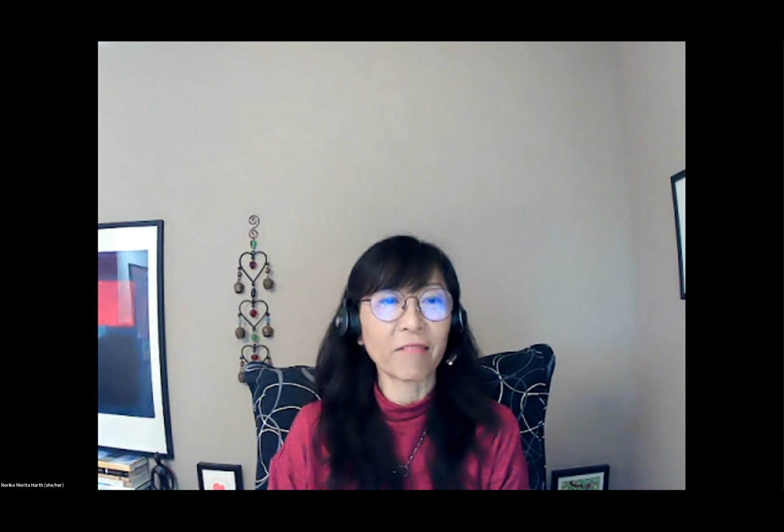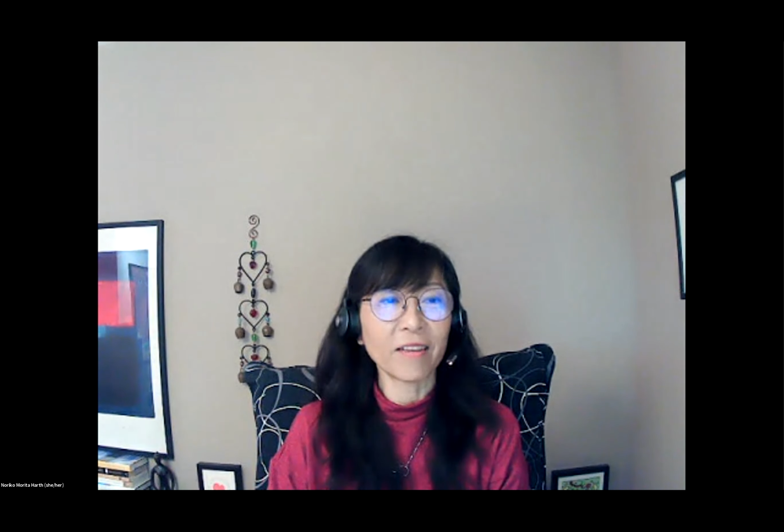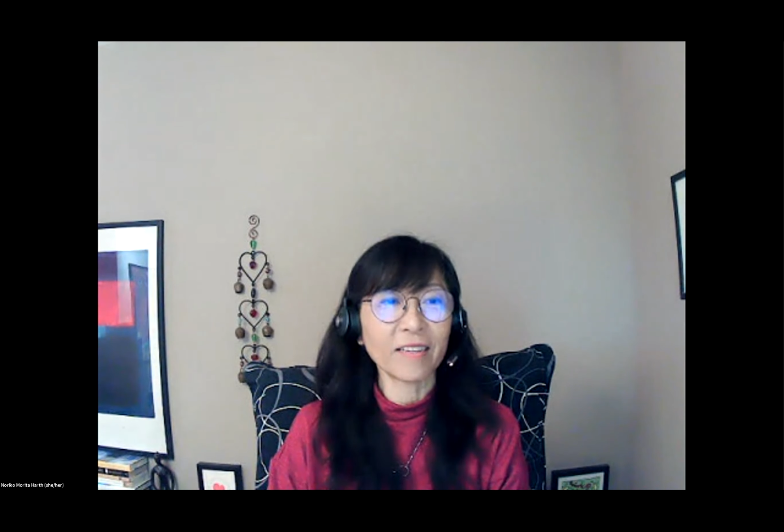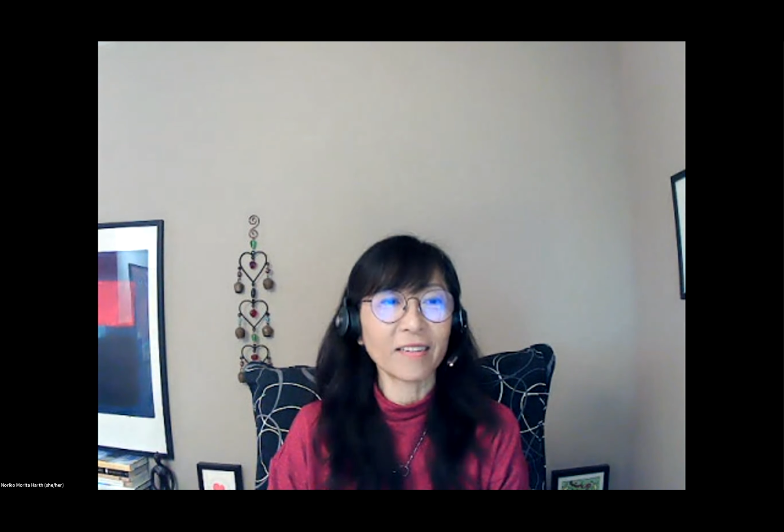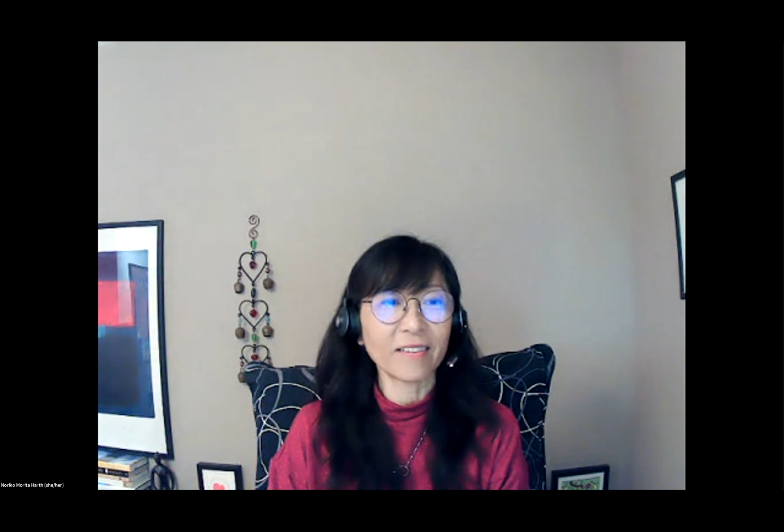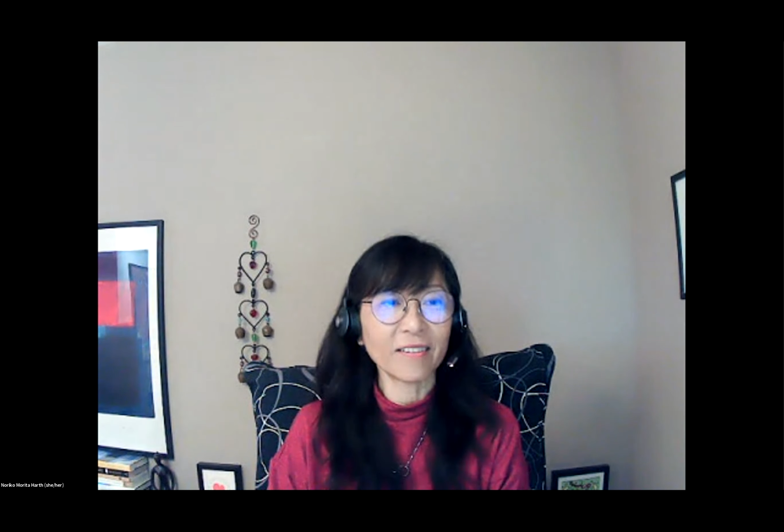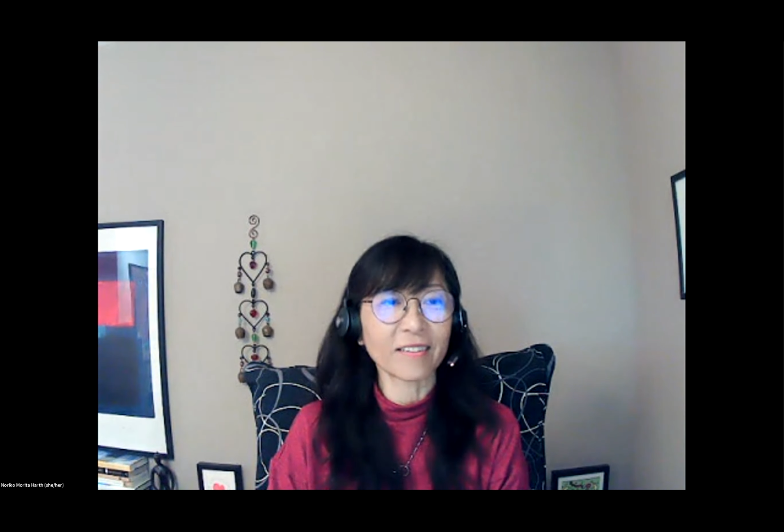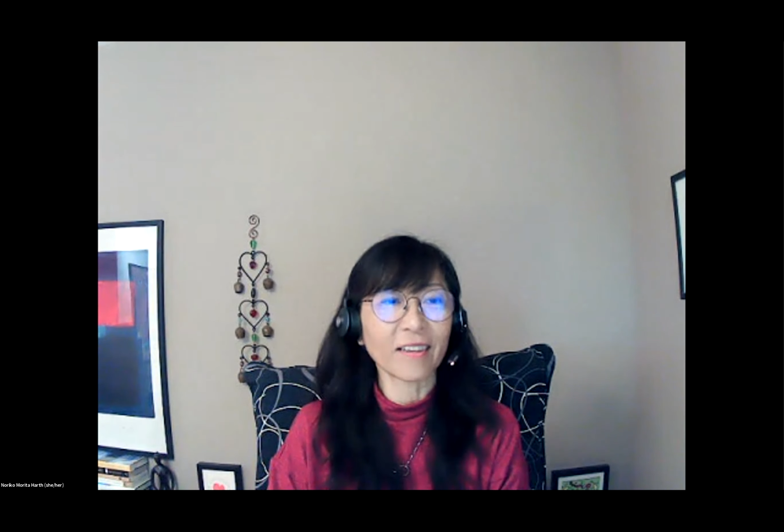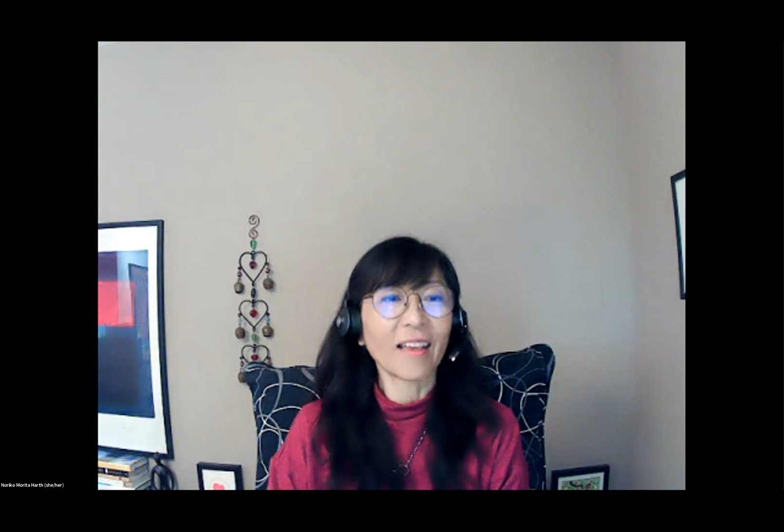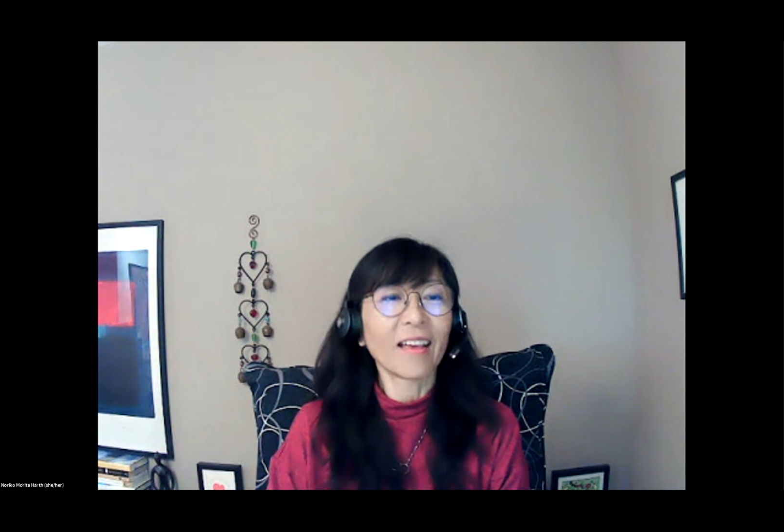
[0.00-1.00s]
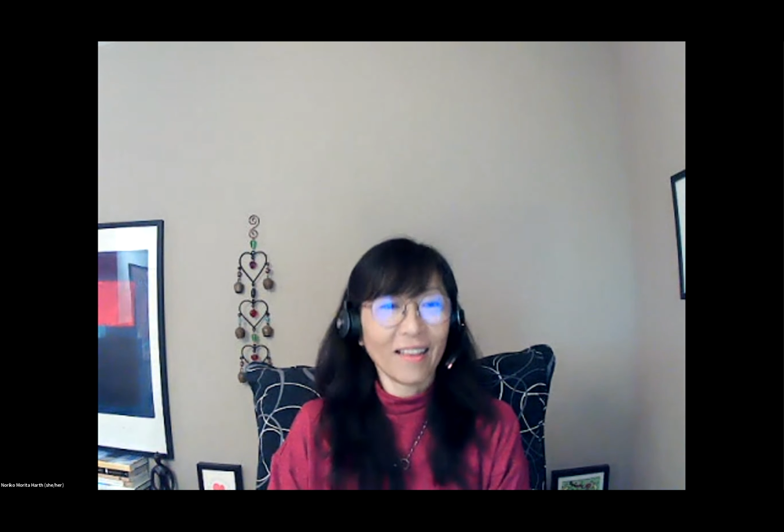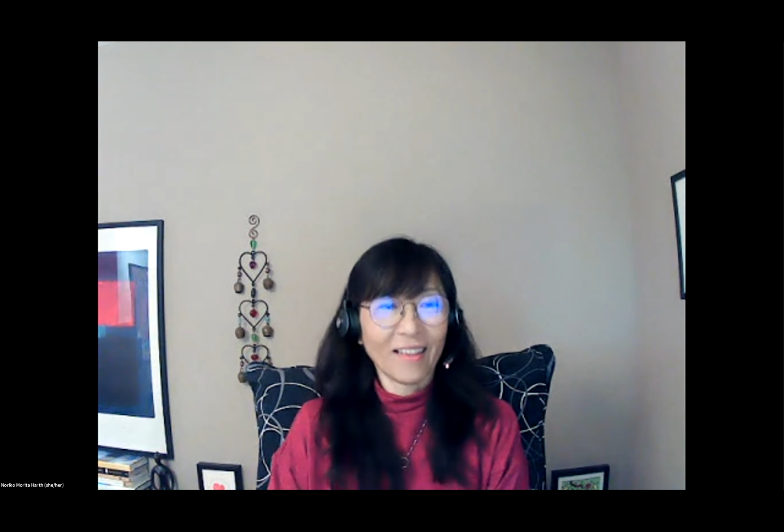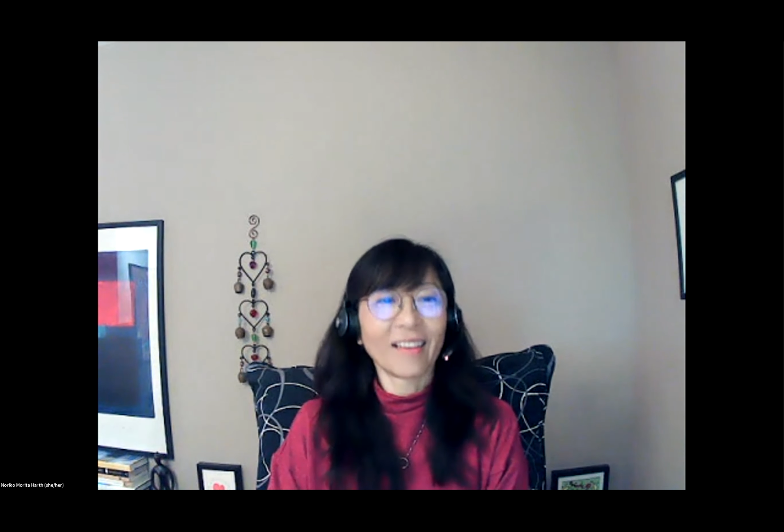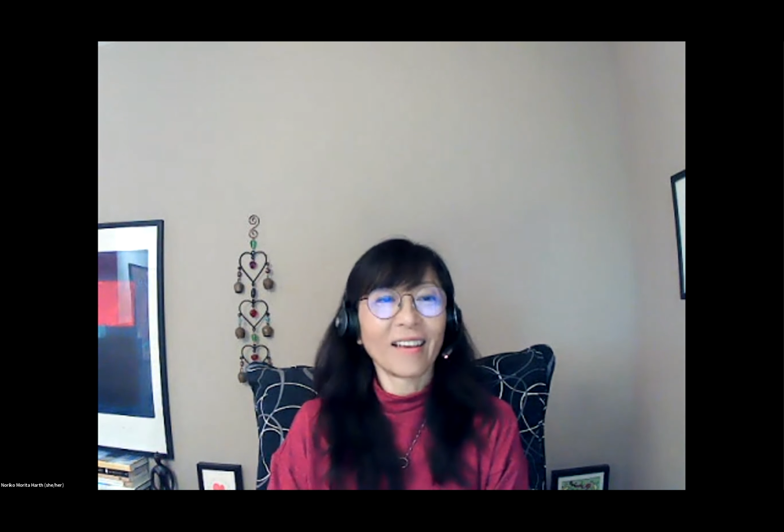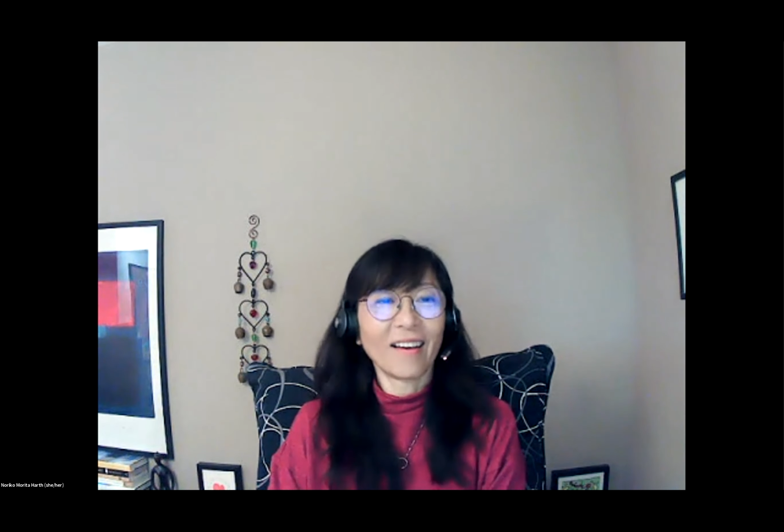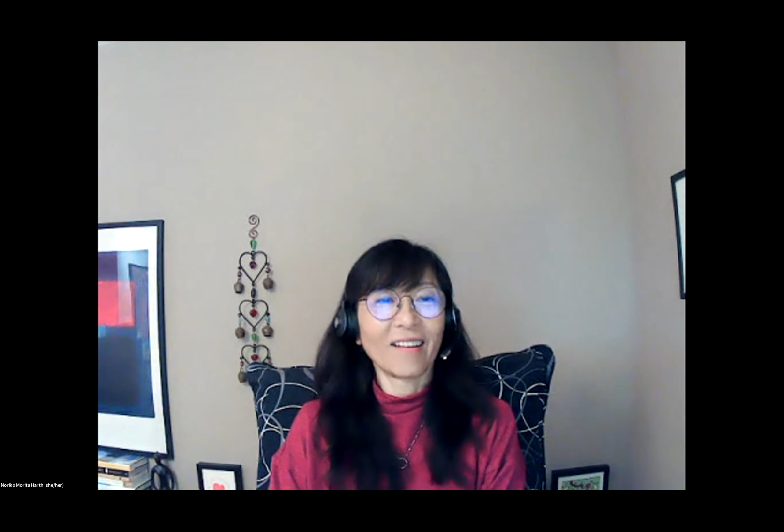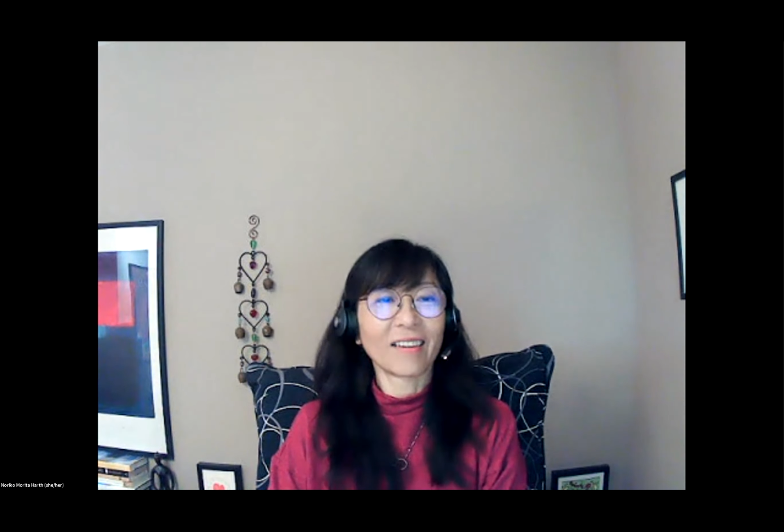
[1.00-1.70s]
Really good. Oh,